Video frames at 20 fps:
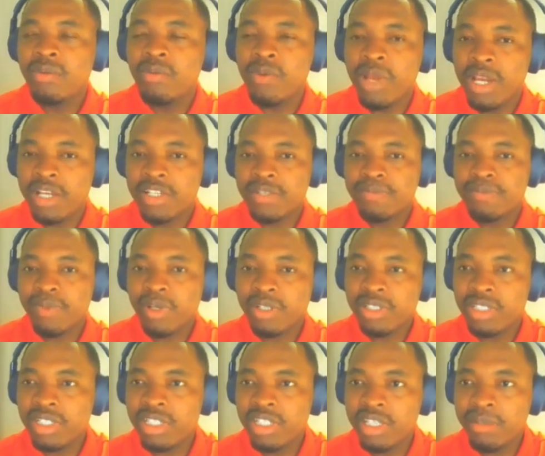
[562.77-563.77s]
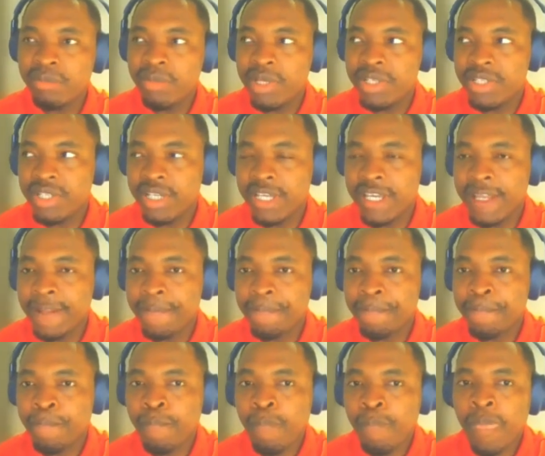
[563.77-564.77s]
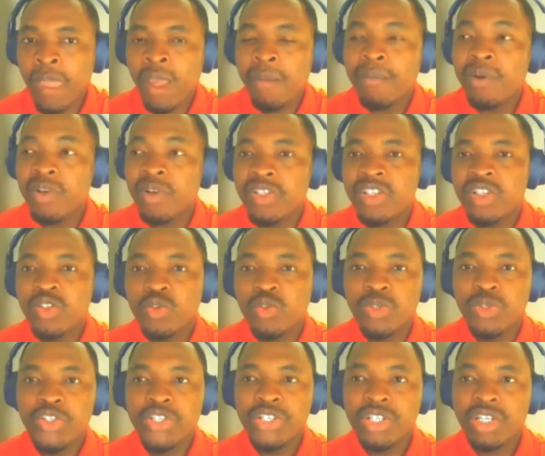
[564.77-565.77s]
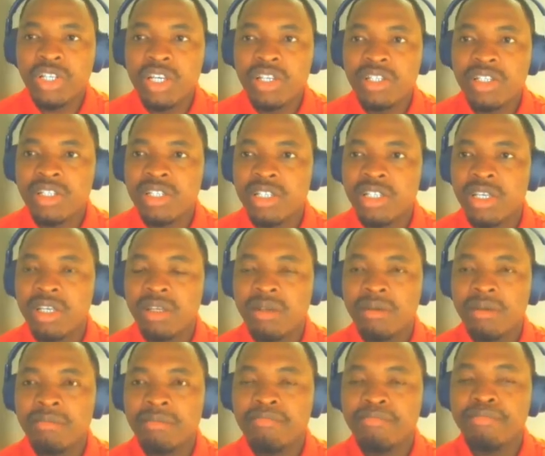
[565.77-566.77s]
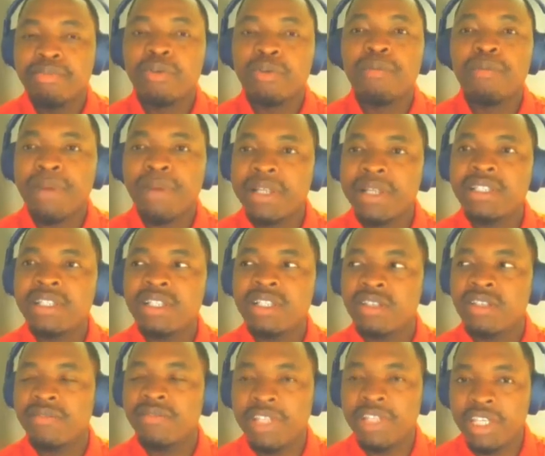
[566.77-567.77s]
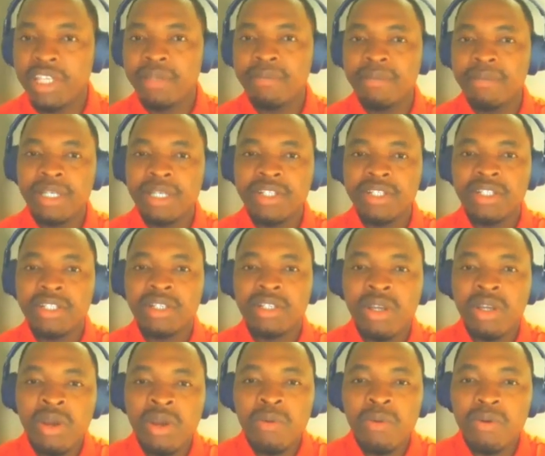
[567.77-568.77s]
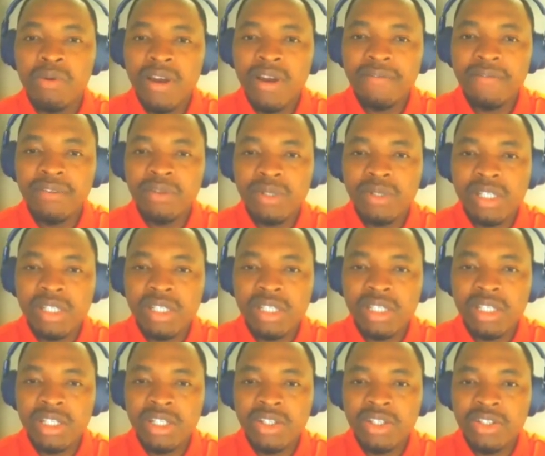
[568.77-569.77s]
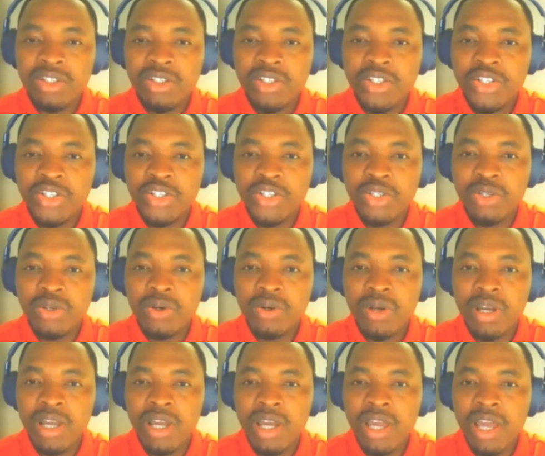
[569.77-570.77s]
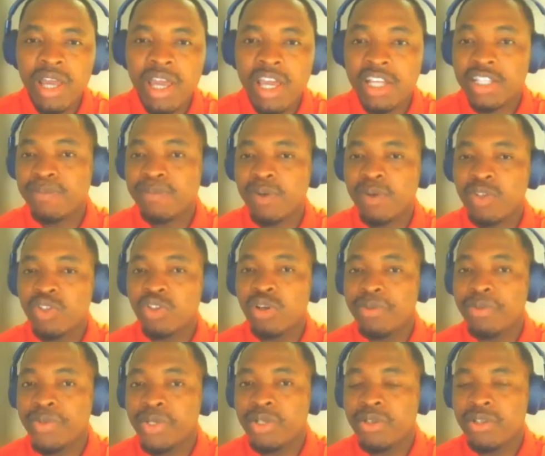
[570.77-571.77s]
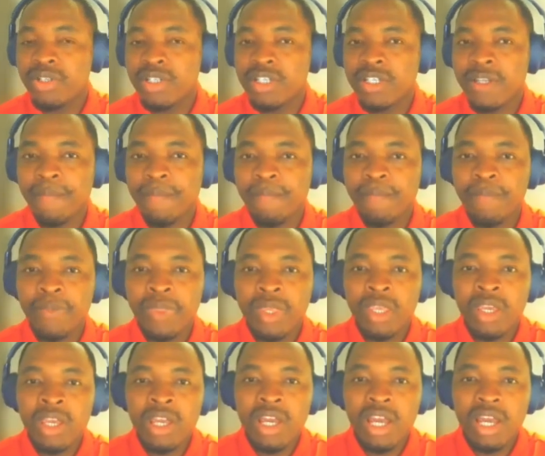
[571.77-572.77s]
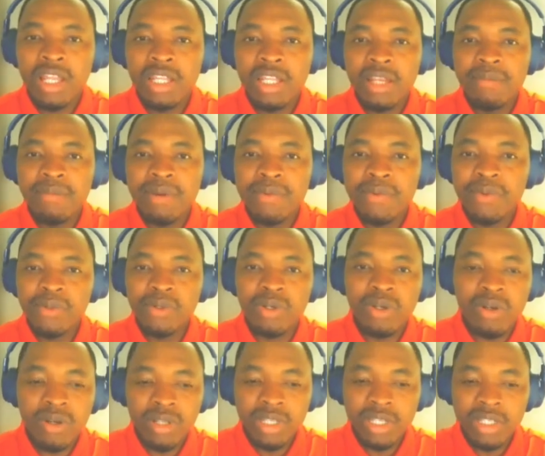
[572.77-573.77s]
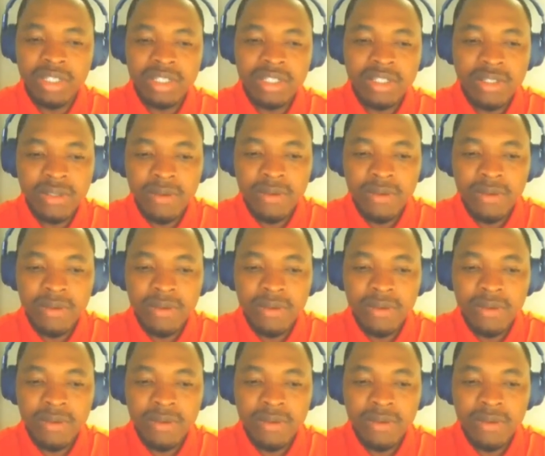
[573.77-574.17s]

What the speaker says: we're exporting the image again. But since we changed the properties of the image, we have to tick show export options. And then maybe we'll call it